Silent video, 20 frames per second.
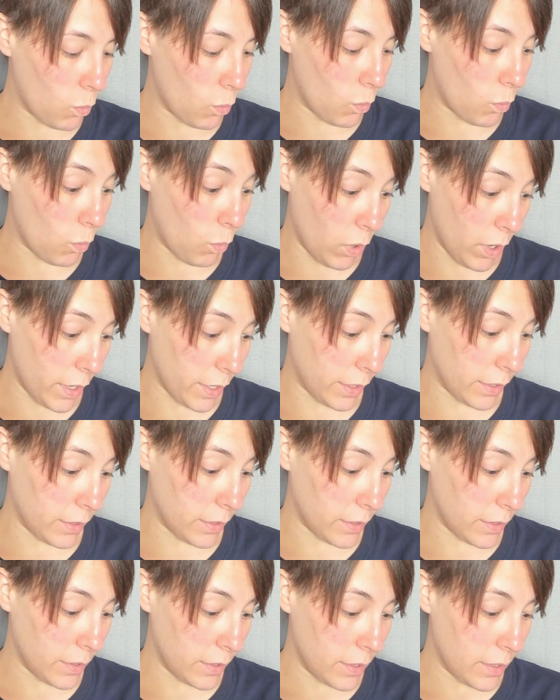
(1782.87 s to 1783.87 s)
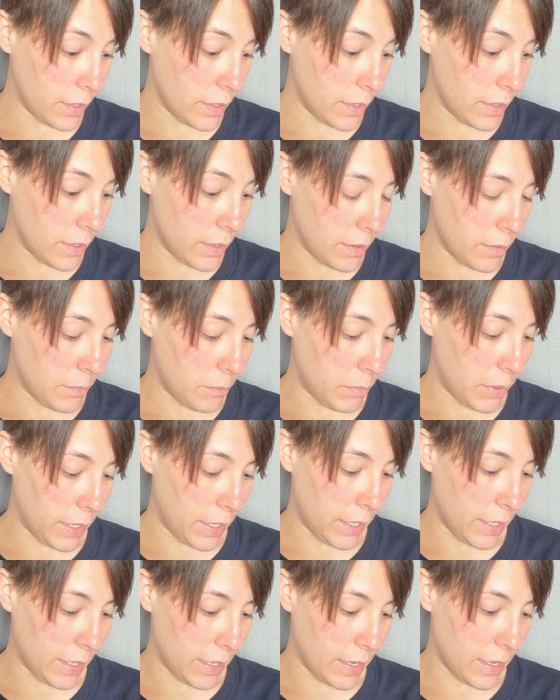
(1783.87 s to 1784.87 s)
one
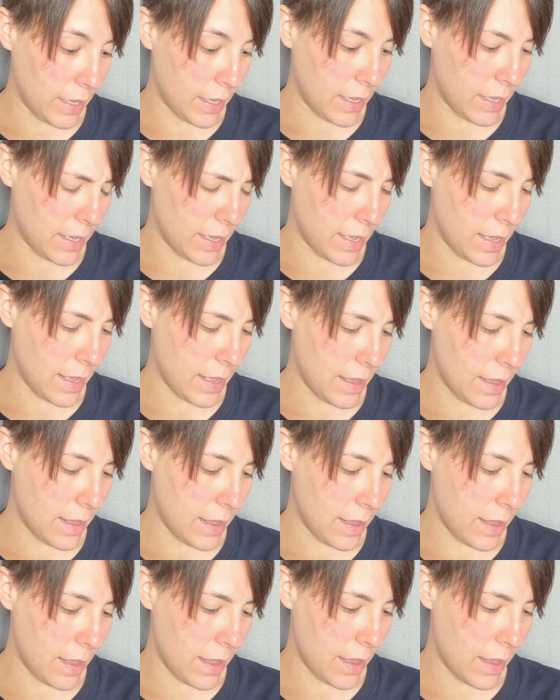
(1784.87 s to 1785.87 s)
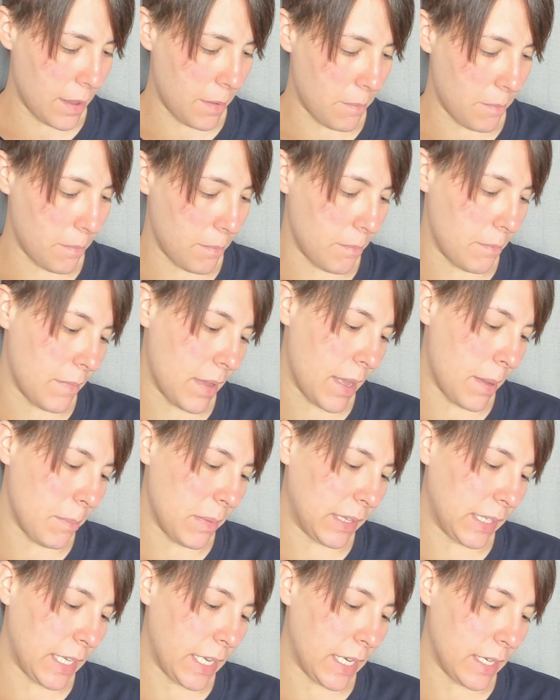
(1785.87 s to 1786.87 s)
being um,
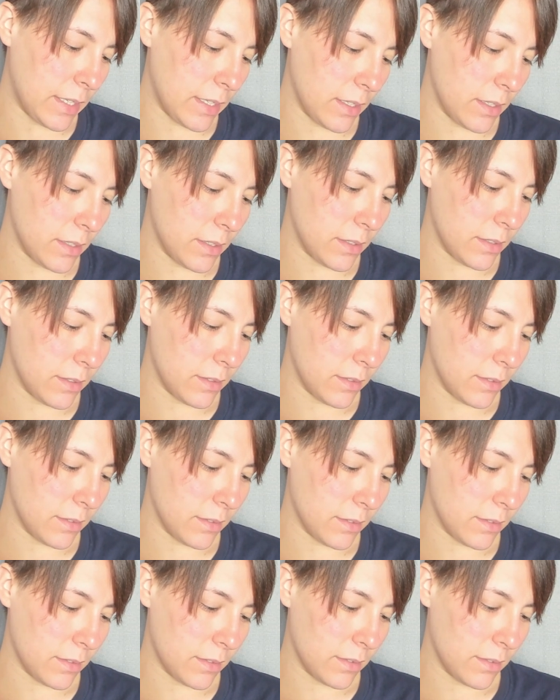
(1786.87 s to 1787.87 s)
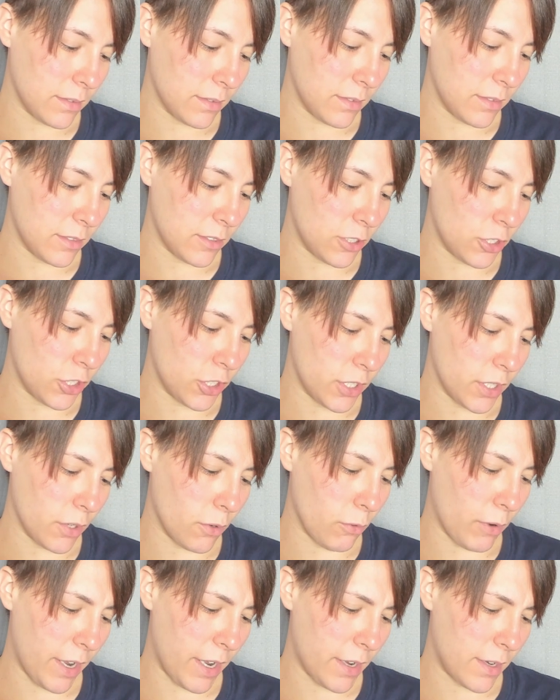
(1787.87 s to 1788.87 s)
Emmeline
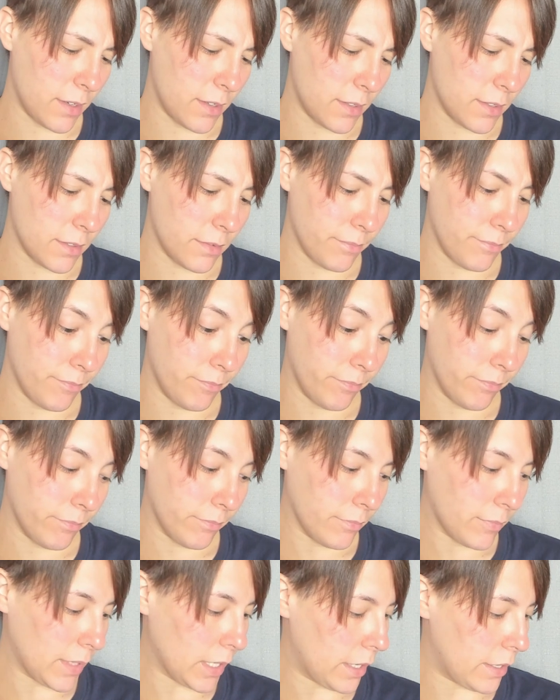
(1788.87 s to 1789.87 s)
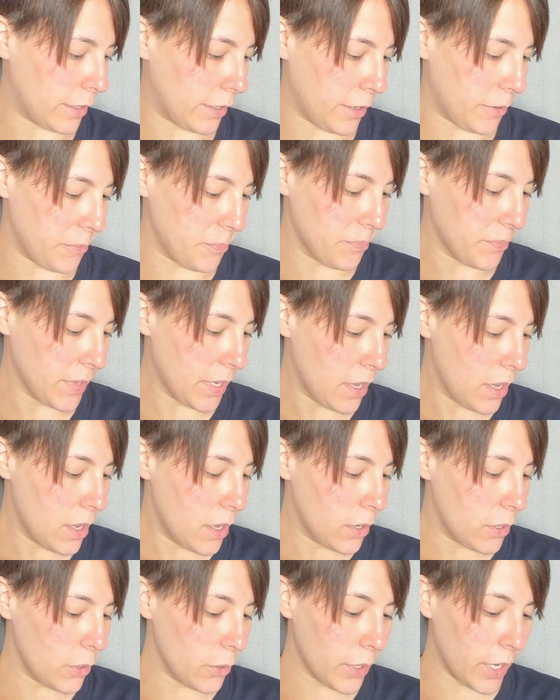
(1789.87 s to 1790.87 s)
Chigrand, I don't know,
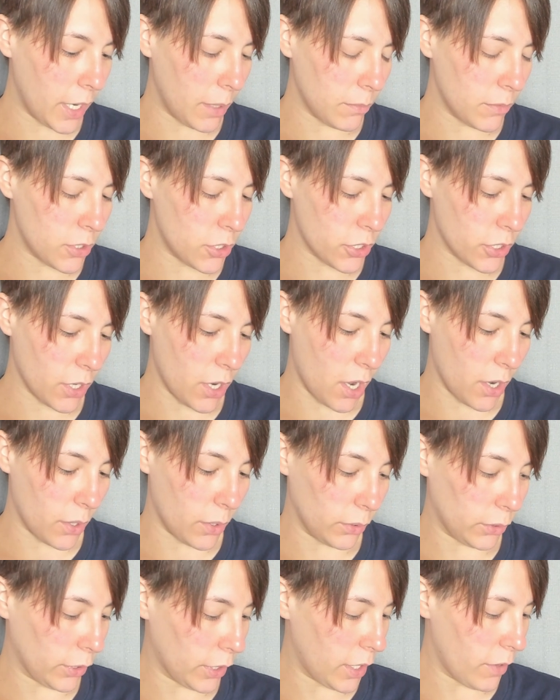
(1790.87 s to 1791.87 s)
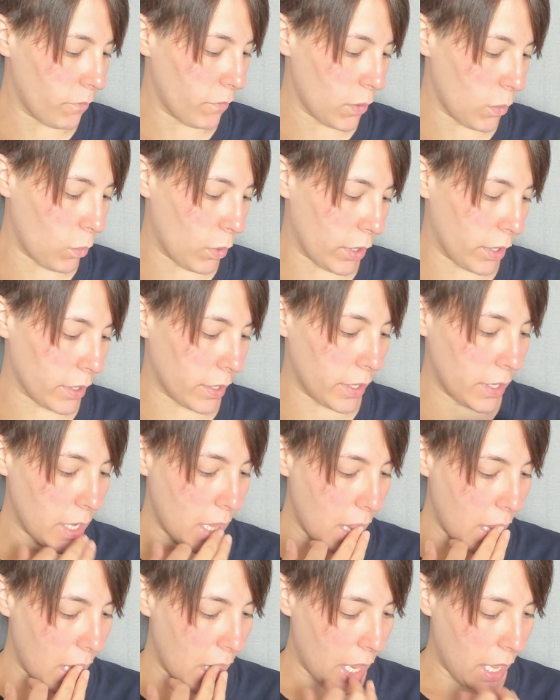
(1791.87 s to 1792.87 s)
who came to Chicago looking for work
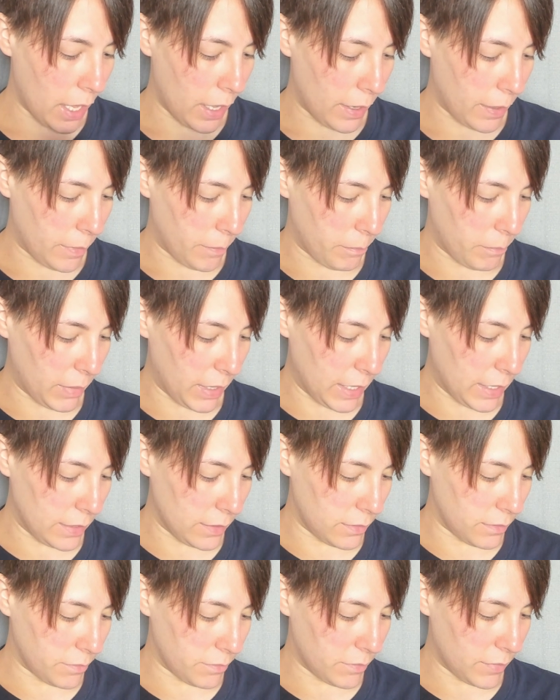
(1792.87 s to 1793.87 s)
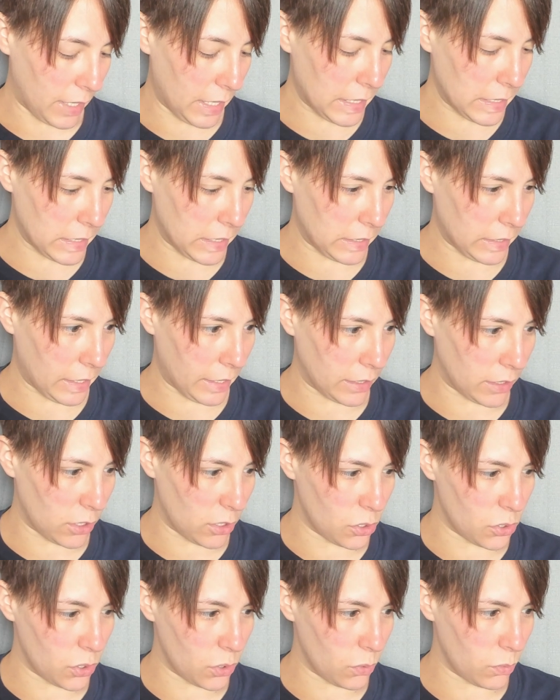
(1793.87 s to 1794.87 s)
um, in eighteen
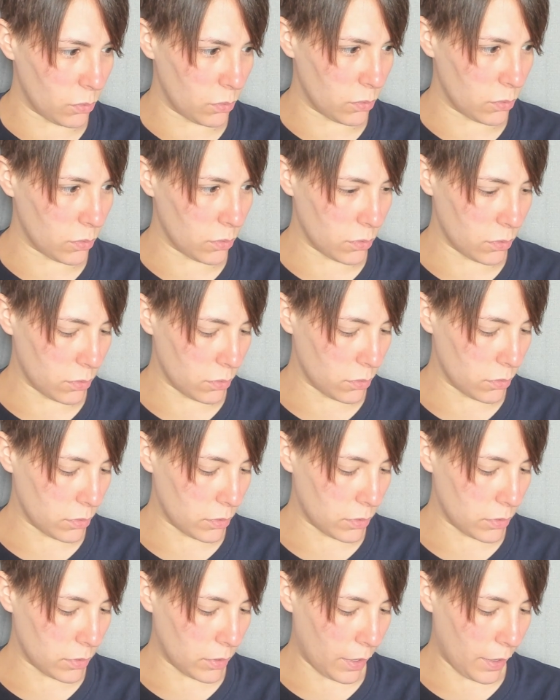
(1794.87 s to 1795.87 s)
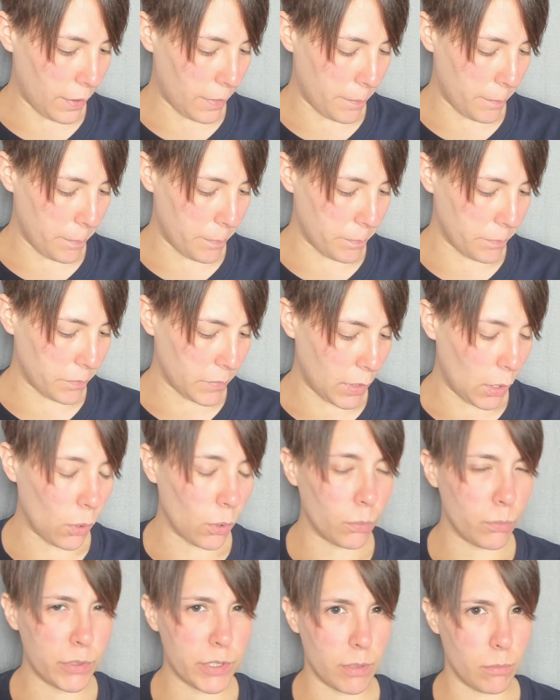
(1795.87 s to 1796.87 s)
ninety-two, um,
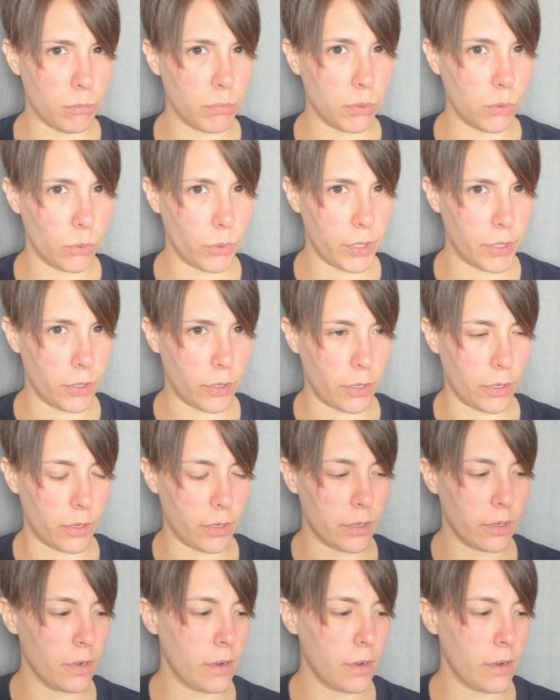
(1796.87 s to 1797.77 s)
Holmes employed her